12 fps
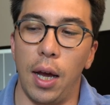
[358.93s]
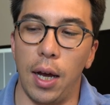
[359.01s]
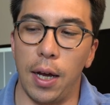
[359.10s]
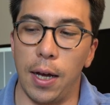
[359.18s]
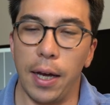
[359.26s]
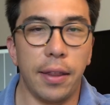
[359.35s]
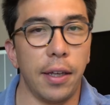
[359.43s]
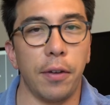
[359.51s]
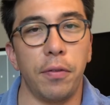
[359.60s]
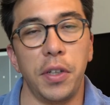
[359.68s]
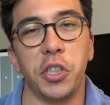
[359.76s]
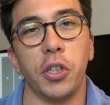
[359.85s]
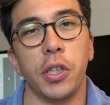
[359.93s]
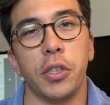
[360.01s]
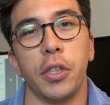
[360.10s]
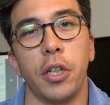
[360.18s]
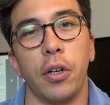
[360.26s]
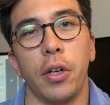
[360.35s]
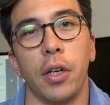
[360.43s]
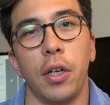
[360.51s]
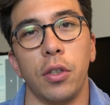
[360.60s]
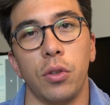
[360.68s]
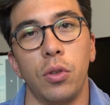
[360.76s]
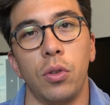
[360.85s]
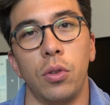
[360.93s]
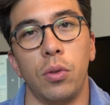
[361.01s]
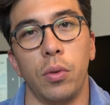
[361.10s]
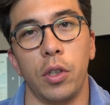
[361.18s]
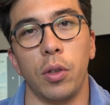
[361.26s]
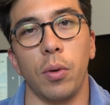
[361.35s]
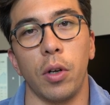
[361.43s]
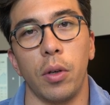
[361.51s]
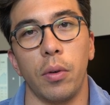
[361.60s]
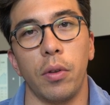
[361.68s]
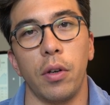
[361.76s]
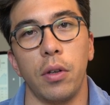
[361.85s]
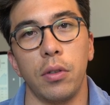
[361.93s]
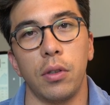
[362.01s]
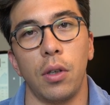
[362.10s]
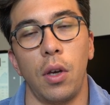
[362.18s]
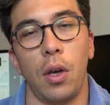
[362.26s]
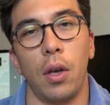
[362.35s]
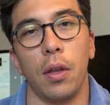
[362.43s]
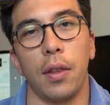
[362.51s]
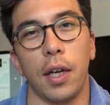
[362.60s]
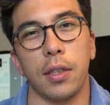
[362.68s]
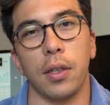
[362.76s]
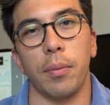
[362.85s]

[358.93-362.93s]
uh, i think feature engineering is cool when you're working with those that's